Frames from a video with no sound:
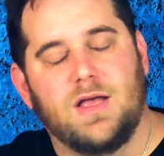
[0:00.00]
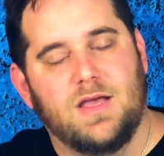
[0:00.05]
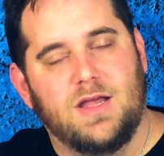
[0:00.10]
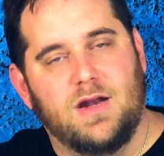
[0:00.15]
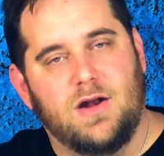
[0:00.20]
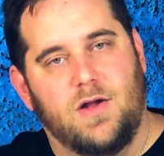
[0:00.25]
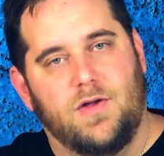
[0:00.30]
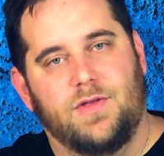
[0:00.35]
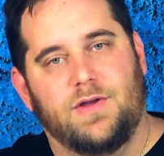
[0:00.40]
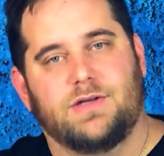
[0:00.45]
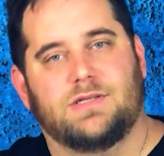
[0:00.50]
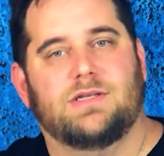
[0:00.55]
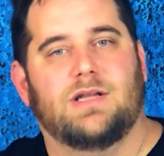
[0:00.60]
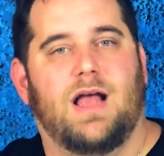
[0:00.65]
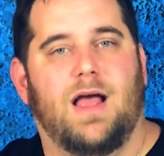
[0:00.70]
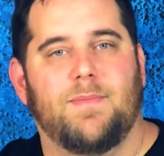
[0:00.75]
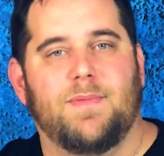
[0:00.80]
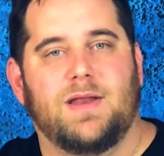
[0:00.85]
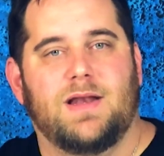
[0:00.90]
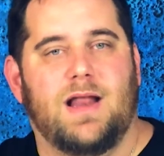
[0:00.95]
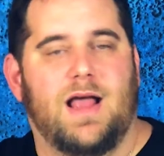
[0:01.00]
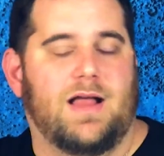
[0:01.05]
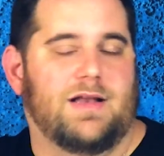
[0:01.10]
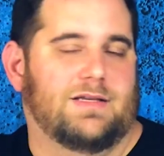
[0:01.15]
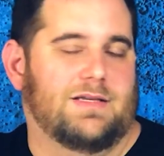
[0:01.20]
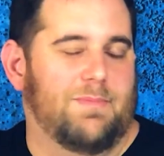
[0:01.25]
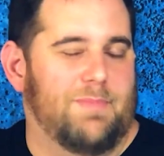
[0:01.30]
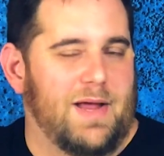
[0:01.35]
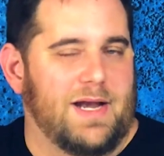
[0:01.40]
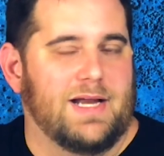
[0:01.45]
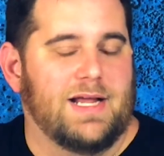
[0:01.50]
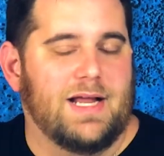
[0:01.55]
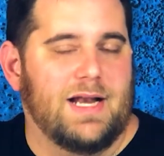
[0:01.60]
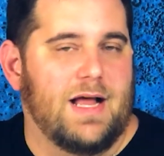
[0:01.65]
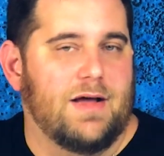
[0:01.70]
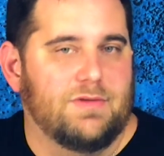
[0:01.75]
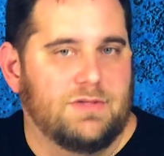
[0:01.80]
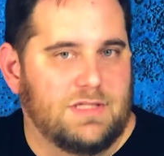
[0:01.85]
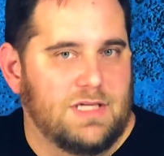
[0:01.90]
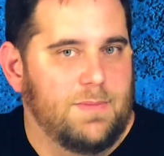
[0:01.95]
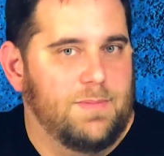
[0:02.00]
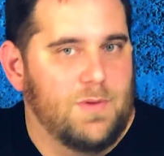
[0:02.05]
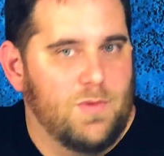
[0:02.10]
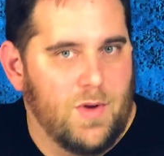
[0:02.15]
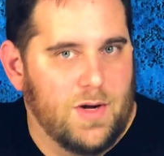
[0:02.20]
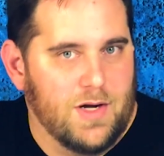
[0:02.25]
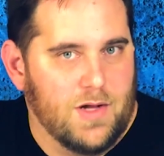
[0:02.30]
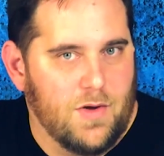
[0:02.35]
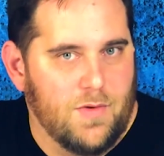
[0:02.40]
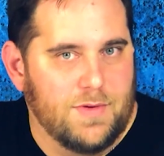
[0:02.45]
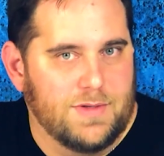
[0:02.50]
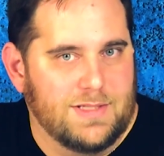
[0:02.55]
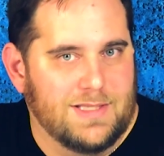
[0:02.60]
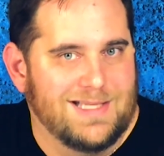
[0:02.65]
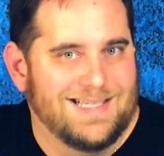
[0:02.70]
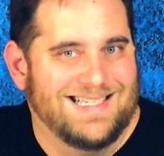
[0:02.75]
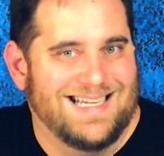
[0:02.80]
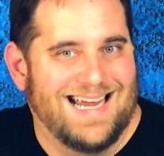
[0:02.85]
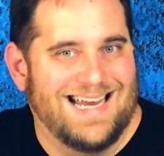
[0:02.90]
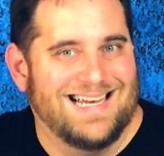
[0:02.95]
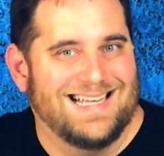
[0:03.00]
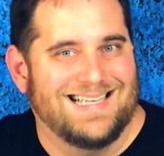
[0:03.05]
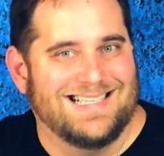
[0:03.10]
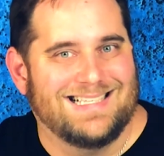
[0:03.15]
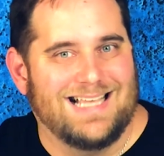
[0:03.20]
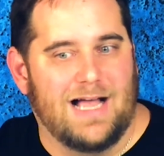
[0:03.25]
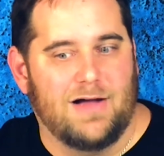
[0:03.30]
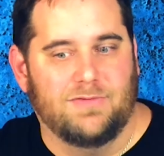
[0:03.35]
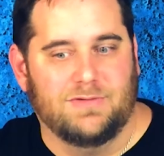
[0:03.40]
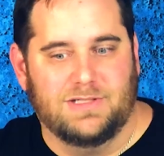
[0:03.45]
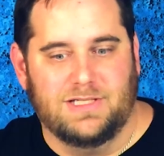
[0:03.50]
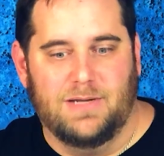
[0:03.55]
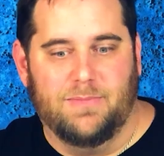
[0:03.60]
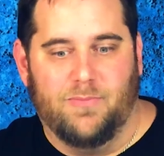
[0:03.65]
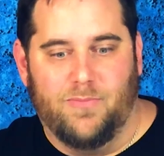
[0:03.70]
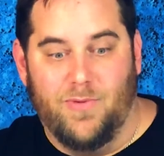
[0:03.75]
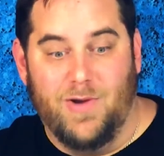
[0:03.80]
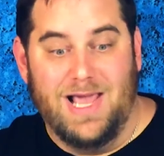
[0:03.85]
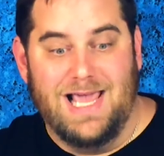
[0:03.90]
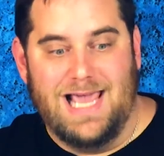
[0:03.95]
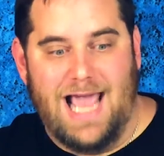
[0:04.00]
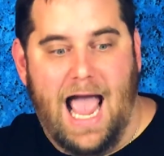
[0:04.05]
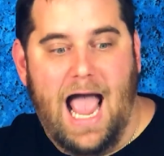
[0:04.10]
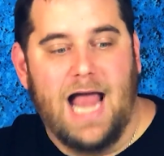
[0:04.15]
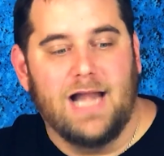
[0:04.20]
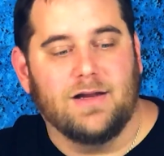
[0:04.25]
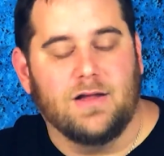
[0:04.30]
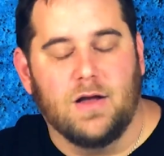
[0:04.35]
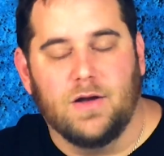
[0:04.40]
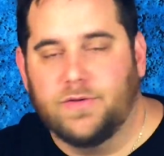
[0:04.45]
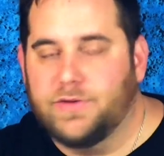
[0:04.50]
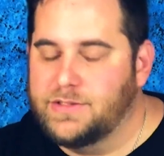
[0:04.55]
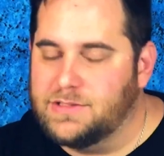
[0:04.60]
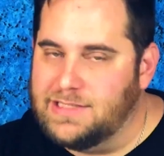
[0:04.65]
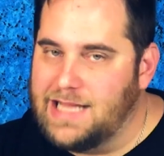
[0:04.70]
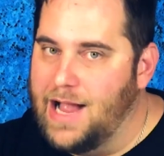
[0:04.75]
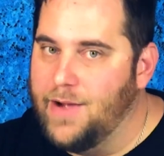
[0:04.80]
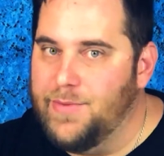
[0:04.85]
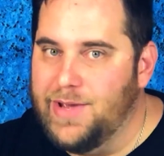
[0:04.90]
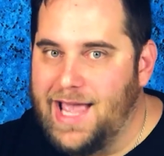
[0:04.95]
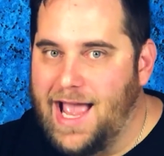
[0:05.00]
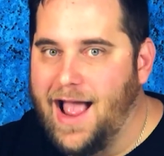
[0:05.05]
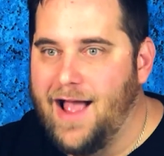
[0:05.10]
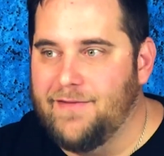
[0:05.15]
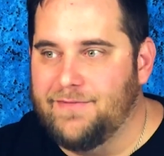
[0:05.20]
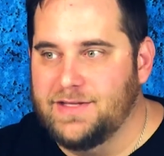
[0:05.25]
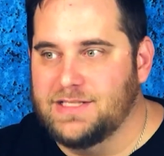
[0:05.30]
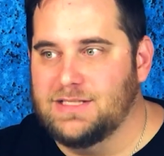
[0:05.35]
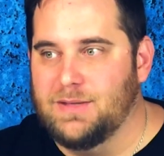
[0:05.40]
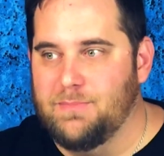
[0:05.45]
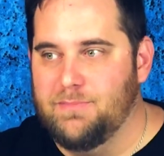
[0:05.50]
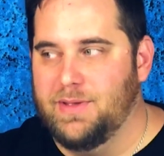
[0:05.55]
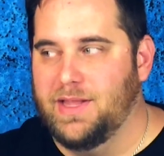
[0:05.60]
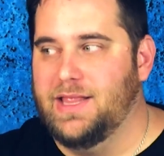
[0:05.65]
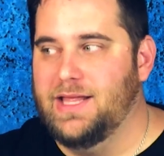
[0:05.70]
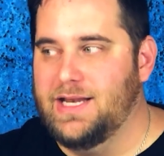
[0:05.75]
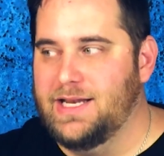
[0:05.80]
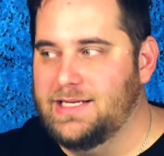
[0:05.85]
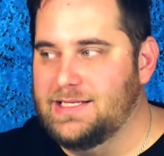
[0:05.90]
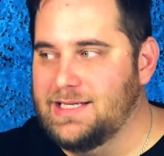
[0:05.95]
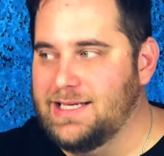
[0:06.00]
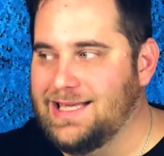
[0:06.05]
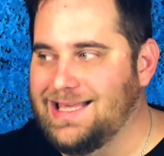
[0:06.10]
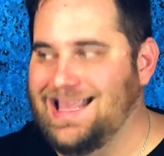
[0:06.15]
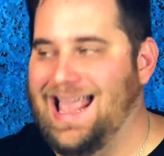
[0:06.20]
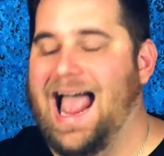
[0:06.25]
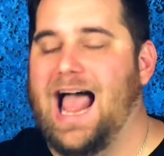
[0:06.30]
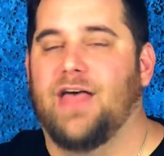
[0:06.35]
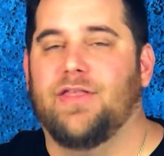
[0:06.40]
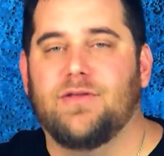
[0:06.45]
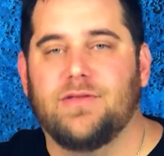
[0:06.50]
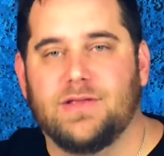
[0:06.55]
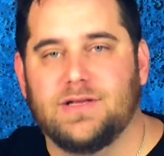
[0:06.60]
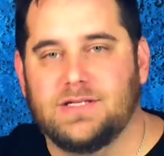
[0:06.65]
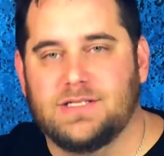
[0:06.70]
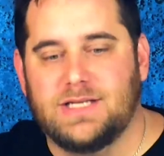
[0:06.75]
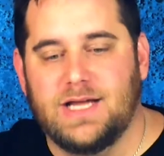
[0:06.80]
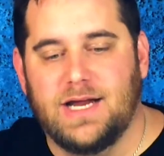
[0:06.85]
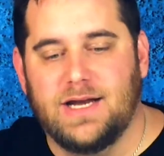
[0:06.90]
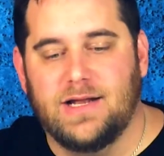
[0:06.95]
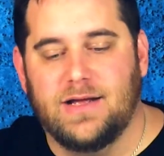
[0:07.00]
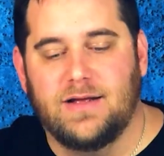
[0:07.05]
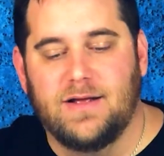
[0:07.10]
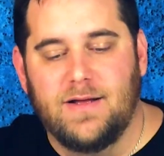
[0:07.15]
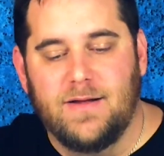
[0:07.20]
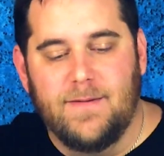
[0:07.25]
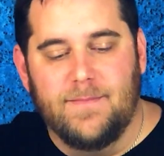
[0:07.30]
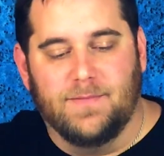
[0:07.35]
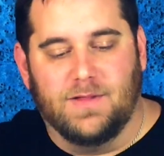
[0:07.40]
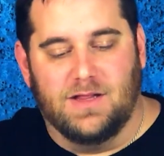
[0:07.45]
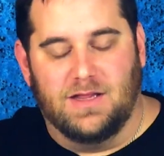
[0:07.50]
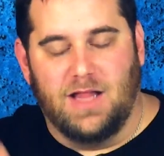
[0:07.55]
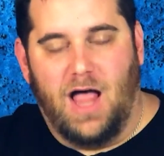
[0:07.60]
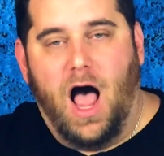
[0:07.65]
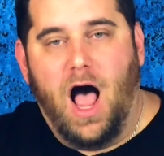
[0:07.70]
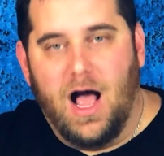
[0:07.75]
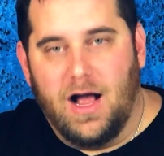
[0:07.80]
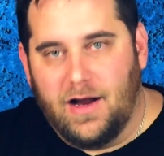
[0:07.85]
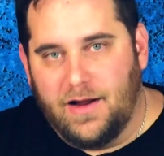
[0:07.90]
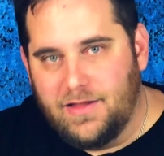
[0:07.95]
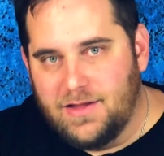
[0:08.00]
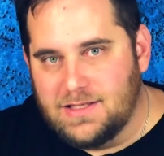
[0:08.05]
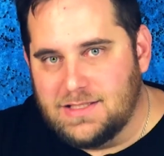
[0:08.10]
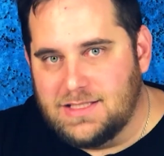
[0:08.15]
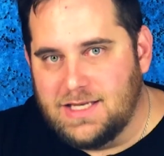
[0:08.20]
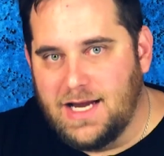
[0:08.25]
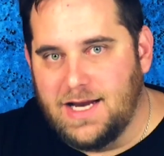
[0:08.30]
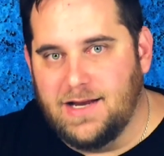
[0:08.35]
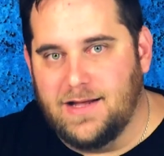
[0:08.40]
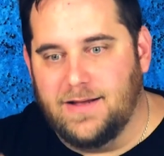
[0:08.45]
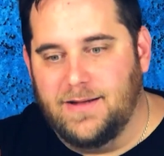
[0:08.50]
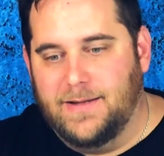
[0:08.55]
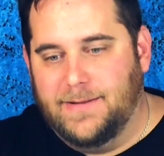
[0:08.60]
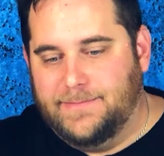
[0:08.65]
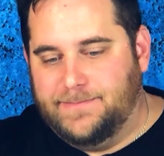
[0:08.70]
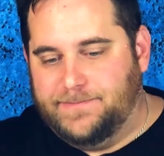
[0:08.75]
You know, depending on how deep you want to go into the data is how deep we can go, because now we have this ability to gather this data, log this data,